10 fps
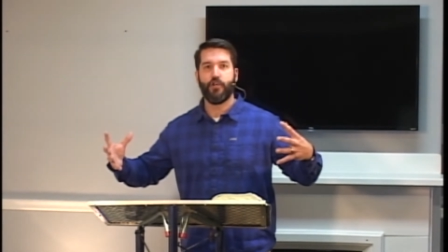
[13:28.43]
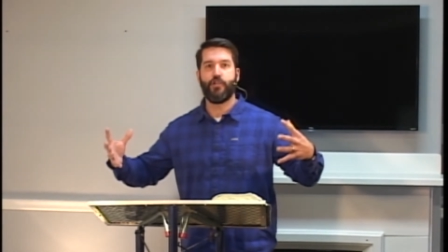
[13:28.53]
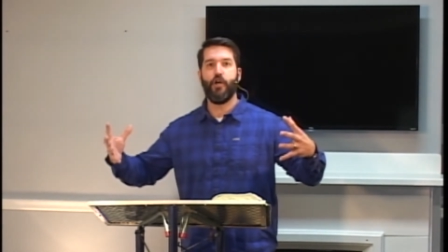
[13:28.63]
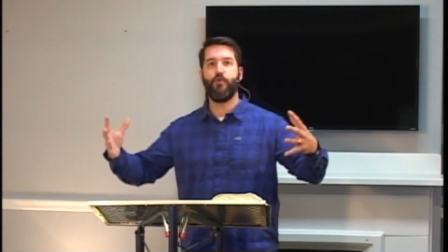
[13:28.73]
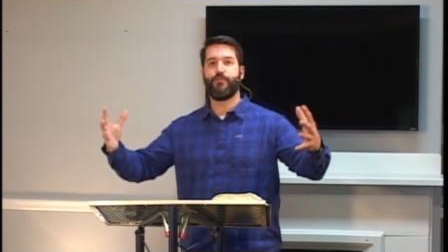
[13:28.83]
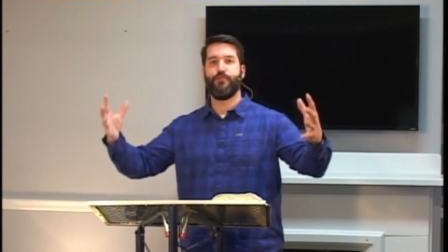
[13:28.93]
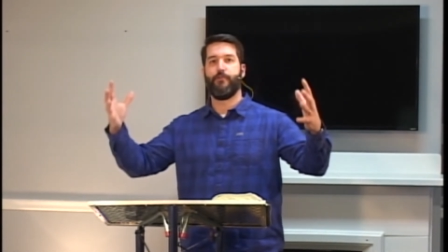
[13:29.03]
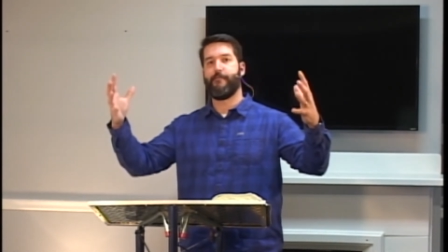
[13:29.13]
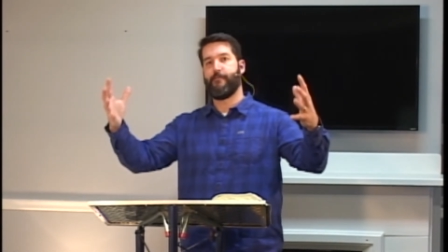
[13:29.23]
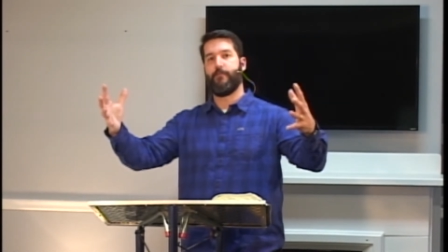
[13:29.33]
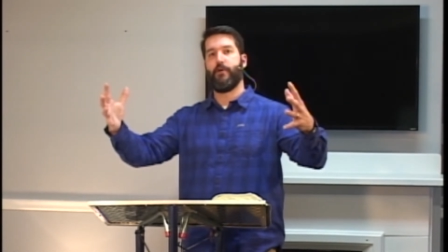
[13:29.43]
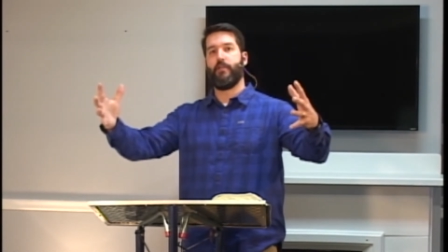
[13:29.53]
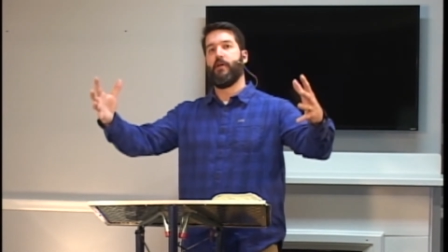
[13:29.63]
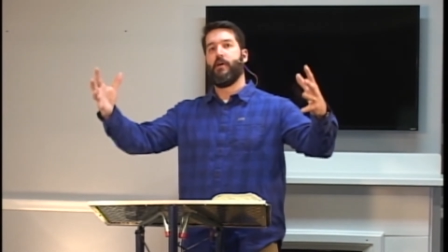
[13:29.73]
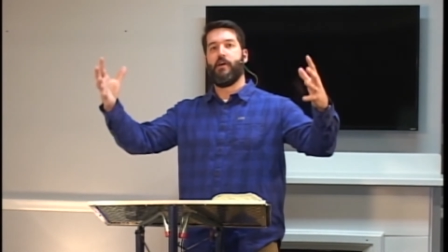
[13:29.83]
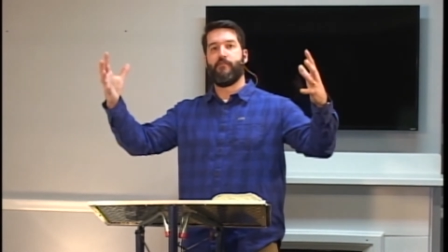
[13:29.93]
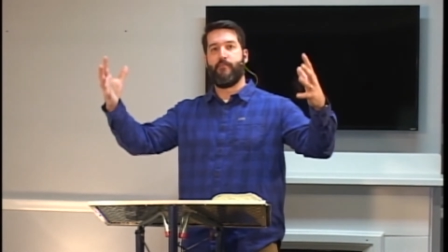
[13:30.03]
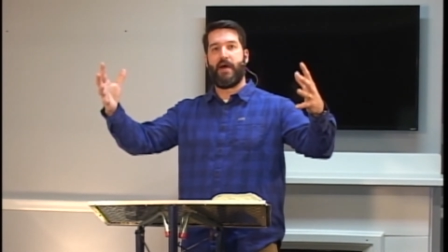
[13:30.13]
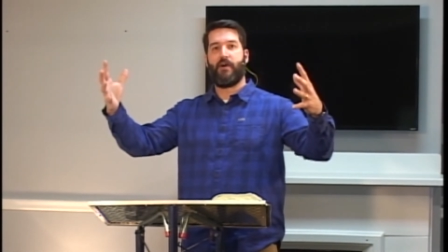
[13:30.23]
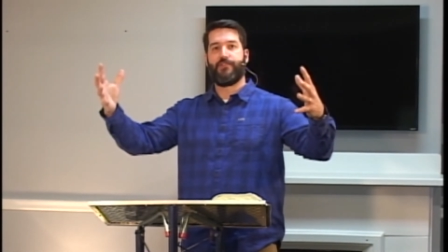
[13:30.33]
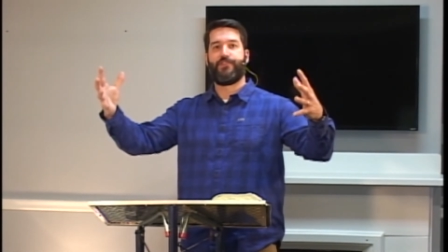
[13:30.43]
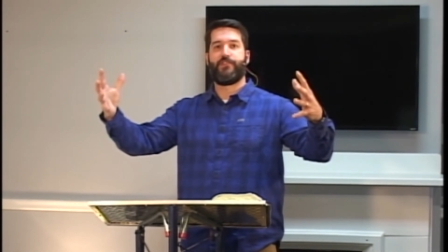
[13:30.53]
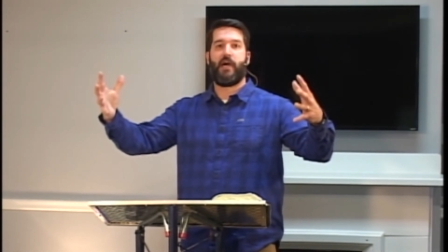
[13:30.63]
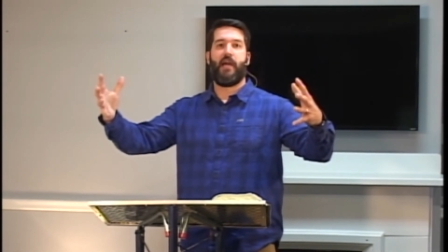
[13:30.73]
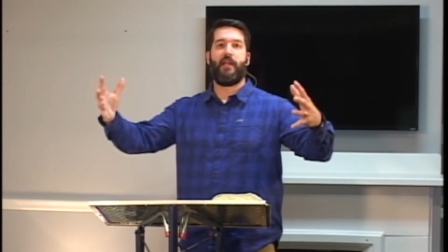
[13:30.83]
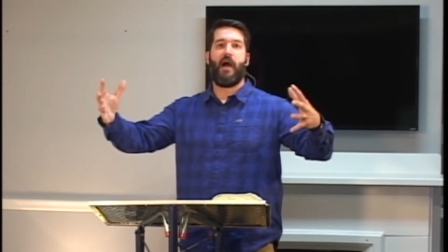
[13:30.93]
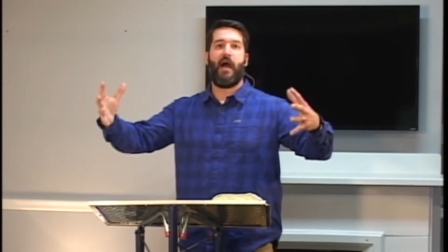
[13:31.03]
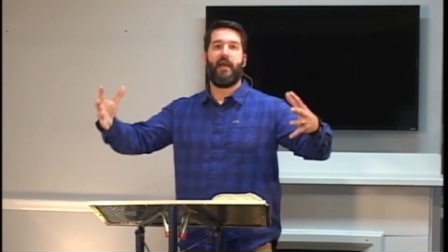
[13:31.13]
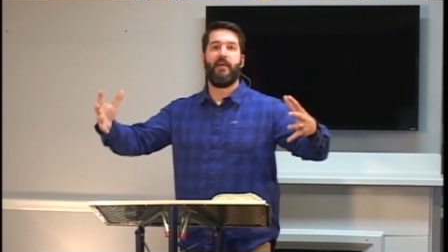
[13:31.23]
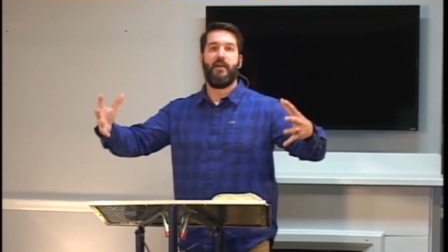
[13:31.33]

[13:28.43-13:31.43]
go to the foot of Mount Sinai